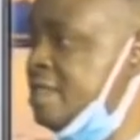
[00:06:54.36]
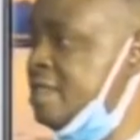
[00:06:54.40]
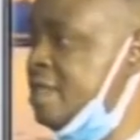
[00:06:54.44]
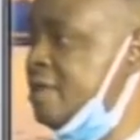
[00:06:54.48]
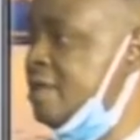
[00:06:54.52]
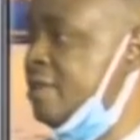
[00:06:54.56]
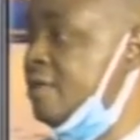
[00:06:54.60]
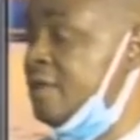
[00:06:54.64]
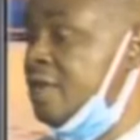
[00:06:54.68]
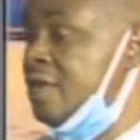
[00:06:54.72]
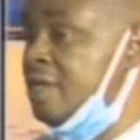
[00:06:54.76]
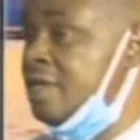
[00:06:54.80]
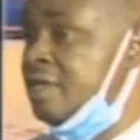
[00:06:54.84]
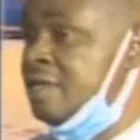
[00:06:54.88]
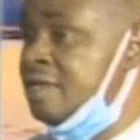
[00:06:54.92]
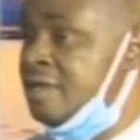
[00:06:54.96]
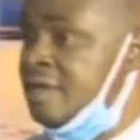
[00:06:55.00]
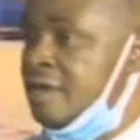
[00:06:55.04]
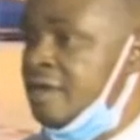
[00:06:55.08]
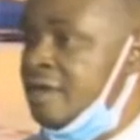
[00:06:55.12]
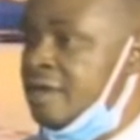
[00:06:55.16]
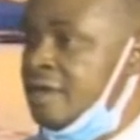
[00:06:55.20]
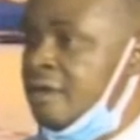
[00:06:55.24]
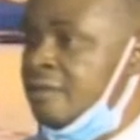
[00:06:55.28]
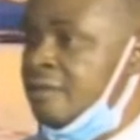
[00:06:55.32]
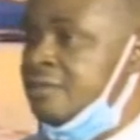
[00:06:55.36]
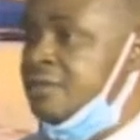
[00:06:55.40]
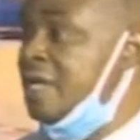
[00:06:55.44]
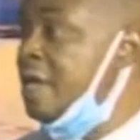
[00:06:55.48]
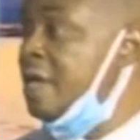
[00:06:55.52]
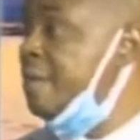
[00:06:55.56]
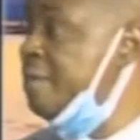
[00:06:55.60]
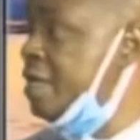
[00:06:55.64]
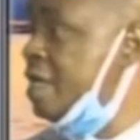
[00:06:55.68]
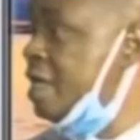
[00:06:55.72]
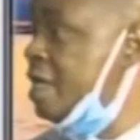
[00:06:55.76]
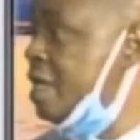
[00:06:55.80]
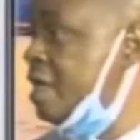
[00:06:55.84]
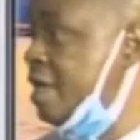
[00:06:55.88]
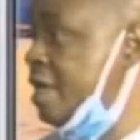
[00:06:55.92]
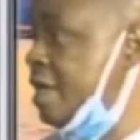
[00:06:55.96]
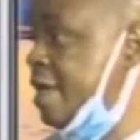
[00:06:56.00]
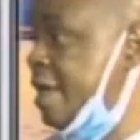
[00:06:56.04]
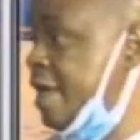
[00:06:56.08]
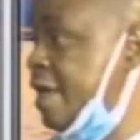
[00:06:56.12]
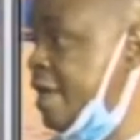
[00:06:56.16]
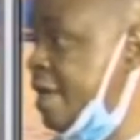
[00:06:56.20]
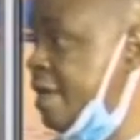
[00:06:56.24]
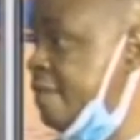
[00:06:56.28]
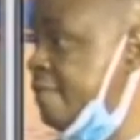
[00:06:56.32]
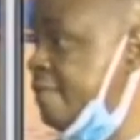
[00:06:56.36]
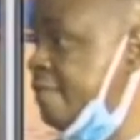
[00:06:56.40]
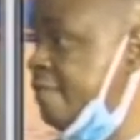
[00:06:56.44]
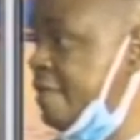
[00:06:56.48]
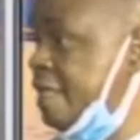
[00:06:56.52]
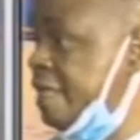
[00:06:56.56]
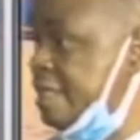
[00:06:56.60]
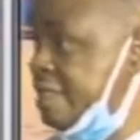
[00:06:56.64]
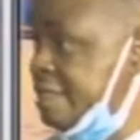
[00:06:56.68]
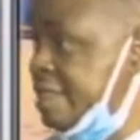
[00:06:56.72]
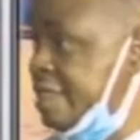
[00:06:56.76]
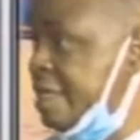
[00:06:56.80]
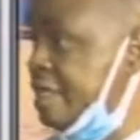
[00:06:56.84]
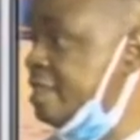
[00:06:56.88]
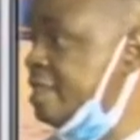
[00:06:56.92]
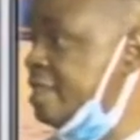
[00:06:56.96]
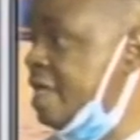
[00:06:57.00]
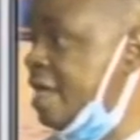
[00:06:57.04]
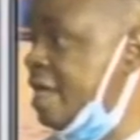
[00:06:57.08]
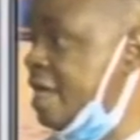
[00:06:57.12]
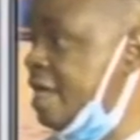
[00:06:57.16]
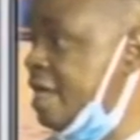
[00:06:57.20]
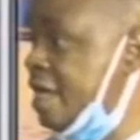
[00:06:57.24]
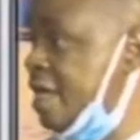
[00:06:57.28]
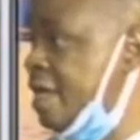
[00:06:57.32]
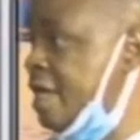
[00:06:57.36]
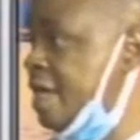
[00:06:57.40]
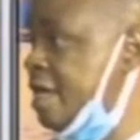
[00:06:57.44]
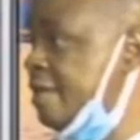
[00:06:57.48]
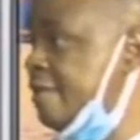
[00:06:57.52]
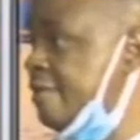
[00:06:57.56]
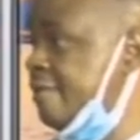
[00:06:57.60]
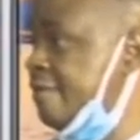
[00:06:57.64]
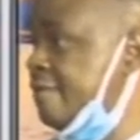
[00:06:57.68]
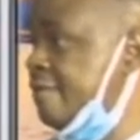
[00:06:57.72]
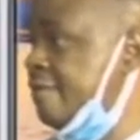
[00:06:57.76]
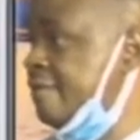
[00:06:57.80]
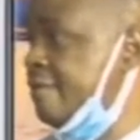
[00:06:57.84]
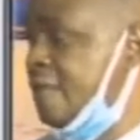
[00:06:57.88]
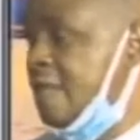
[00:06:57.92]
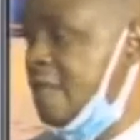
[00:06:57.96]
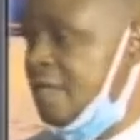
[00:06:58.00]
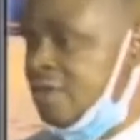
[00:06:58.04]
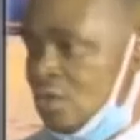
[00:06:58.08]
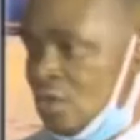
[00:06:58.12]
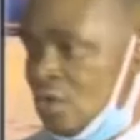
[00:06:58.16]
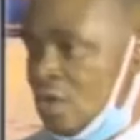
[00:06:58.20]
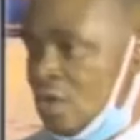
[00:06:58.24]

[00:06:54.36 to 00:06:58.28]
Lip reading: including ophthalmic care, dental care. So